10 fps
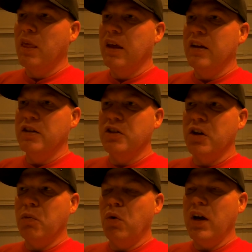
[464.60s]
in
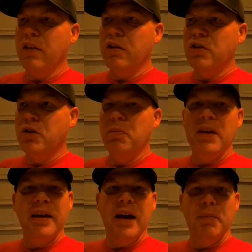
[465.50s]
some way. There should be
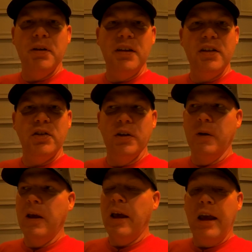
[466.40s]
competition,
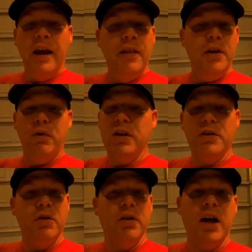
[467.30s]
and there is
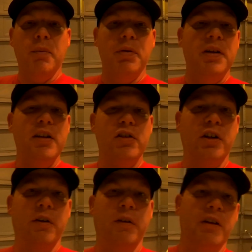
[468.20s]
no
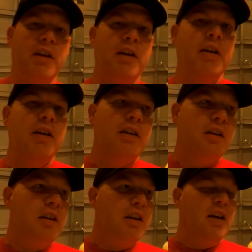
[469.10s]
competition.
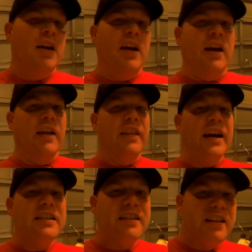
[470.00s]
And
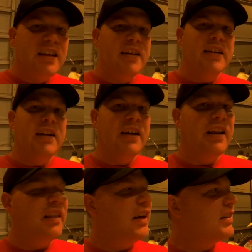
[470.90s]
that's
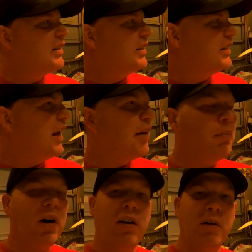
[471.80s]
the sad
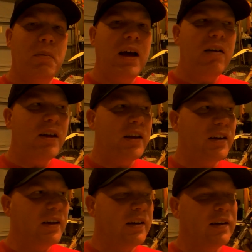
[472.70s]
part about it.
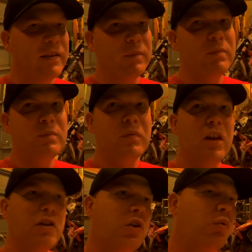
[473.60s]
And
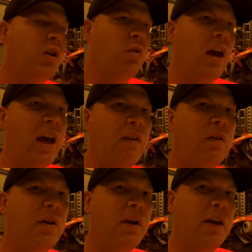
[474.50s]
so when you have
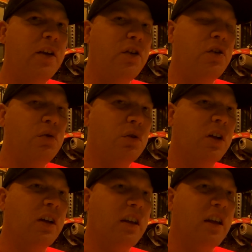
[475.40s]
an issue
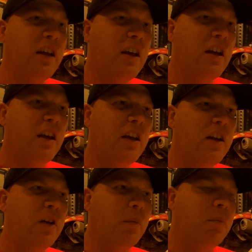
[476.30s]
like
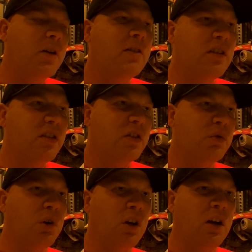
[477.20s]
your business is
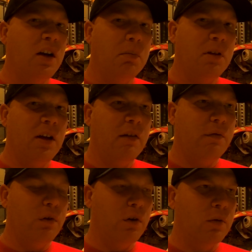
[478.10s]
run on a
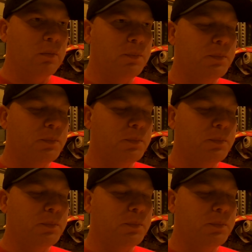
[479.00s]
platform,